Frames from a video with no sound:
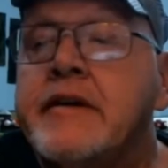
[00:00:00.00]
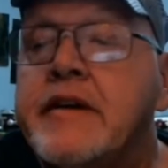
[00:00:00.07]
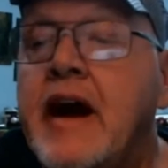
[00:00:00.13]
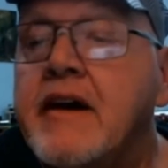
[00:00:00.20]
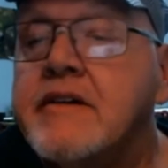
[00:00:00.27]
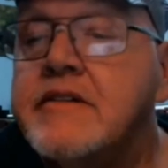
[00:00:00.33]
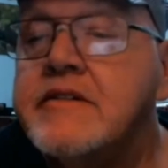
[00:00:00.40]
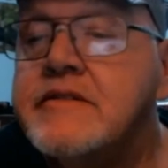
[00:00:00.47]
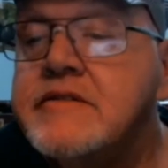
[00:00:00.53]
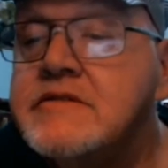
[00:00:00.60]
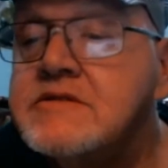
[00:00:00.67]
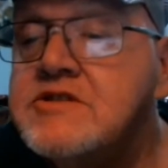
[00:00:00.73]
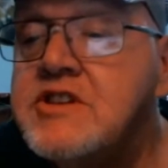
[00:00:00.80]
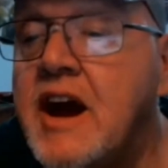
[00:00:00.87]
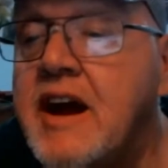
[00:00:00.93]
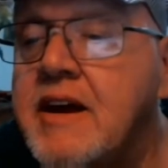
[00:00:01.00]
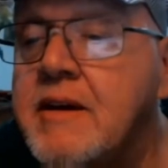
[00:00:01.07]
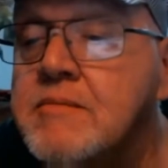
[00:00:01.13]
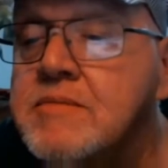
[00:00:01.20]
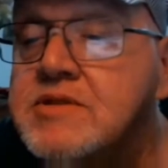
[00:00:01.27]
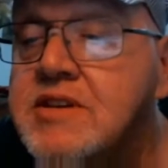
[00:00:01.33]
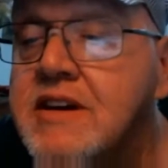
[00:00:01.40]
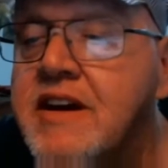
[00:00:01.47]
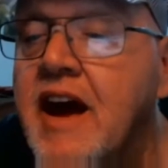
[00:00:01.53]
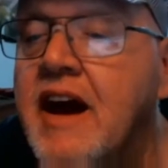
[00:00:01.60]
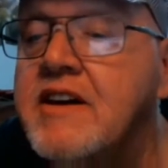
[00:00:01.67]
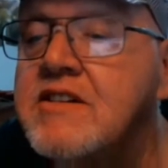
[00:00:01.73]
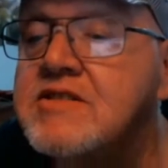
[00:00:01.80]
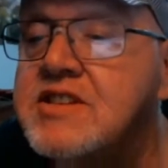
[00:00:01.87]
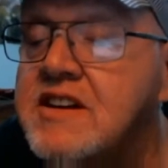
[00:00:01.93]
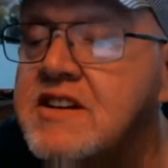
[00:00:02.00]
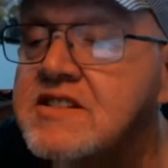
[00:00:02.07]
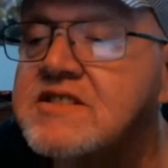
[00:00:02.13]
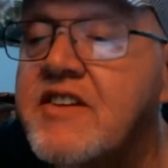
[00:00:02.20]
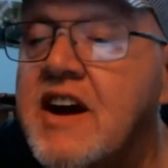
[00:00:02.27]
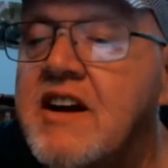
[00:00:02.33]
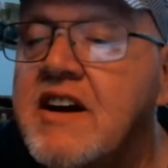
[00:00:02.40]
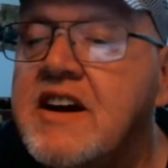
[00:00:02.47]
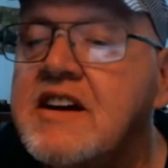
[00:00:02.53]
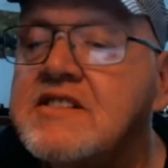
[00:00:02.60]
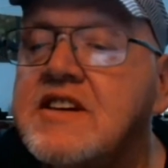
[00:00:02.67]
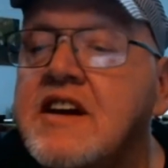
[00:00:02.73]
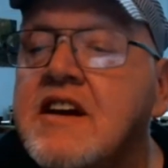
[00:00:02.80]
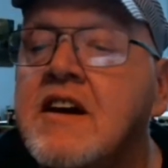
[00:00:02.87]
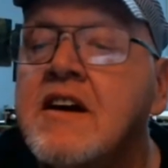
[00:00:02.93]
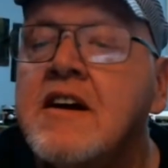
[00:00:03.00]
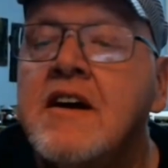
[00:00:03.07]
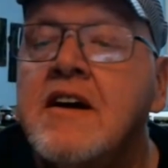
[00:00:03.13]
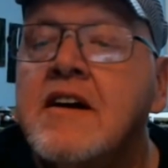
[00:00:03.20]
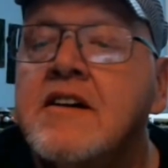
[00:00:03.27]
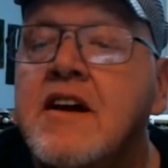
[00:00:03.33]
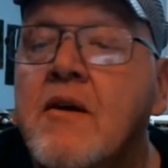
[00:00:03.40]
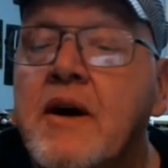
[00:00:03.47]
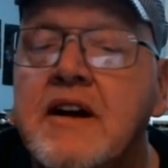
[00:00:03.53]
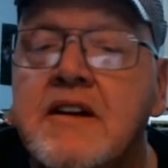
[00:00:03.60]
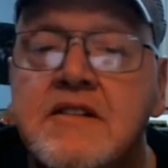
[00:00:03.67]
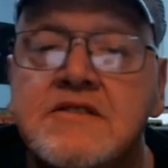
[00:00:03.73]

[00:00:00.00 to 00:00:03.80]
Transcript: Now, James, yeah, you said it's very easy. You know what?